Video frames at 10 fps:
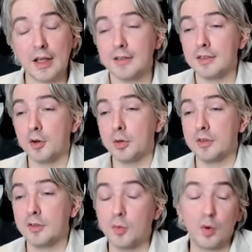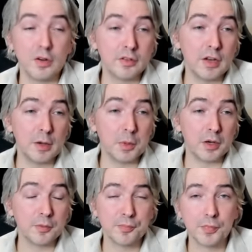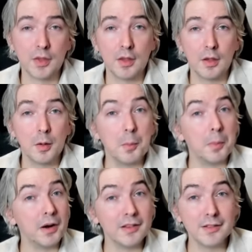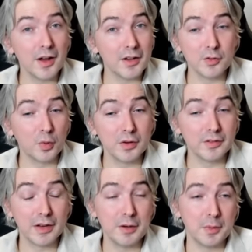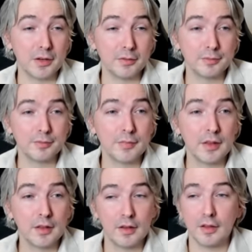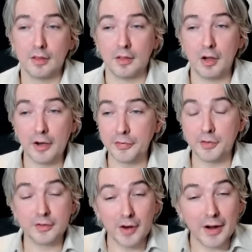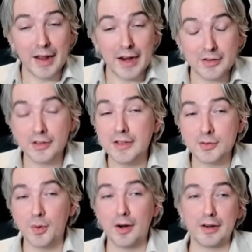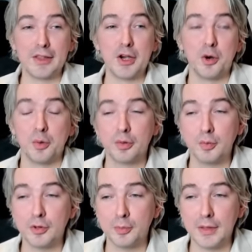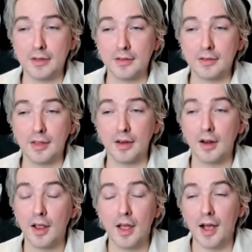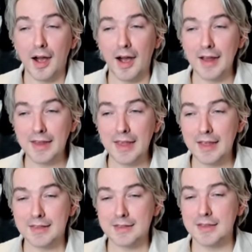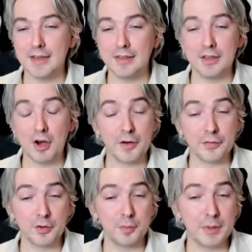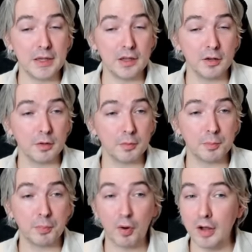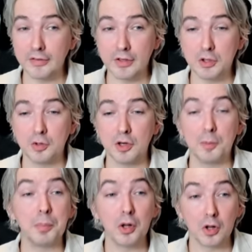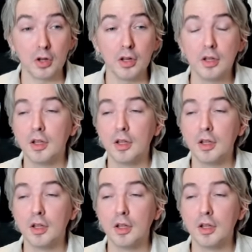as though it's a sworn statement. But it's not a sworn statement. The officer is not actually swearing the oath, which means that I can't see the officer being prosecutable